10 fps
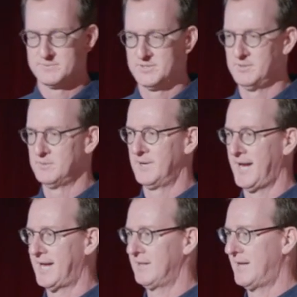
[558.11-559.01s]
to
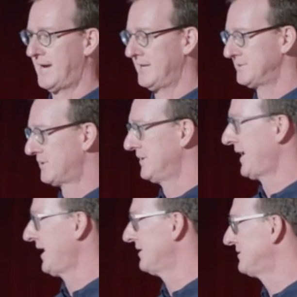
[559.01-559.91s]
analyze, or a
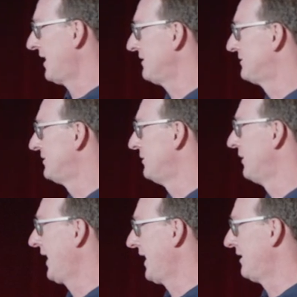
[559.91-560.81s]
data set
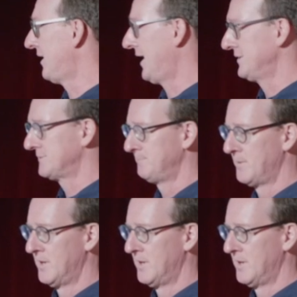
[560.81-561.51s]
to analyze.